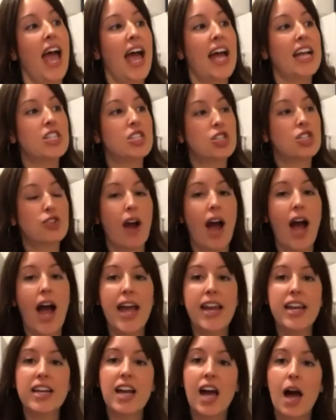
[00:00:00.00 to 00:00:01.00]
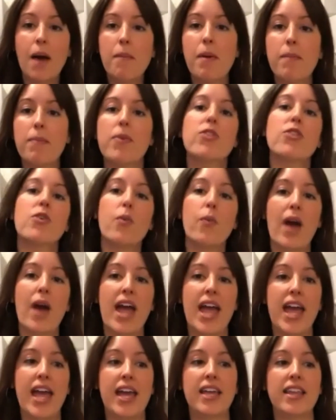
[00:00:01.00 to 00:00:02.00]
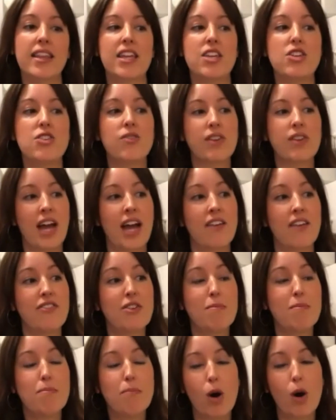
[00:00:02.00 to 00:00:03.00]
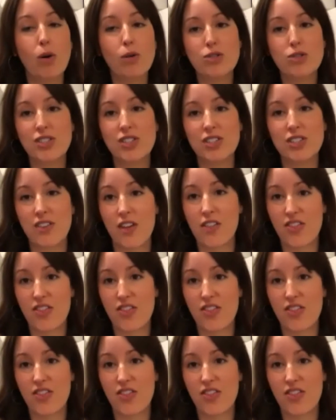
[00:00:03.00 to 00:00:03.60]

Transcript: and try to come up with a way that you can have the most